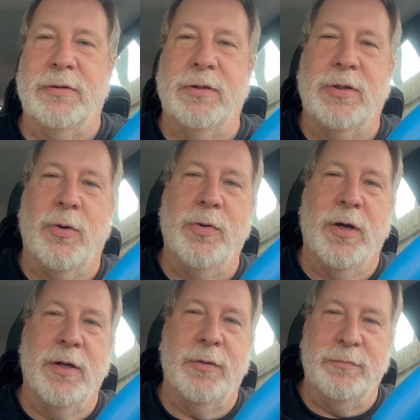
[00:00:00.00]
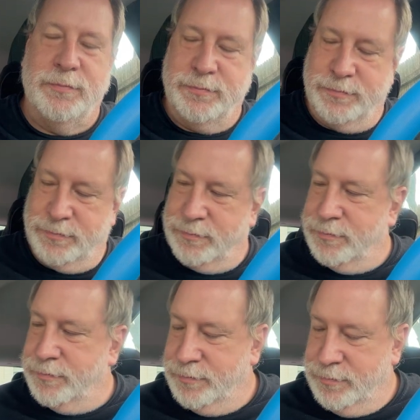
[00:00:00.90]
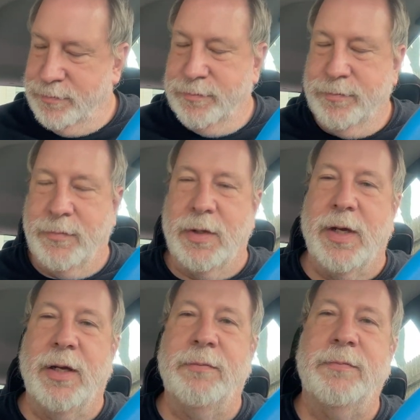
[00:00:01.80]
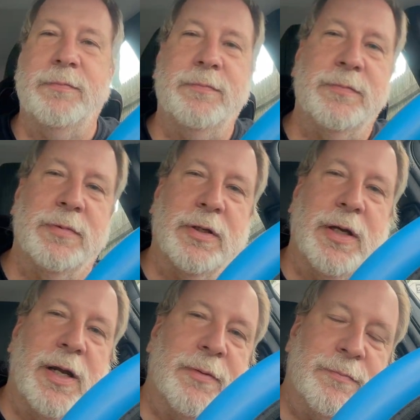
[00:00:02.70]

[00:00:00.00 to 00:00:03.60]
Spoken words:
code on it. Okay, look at that.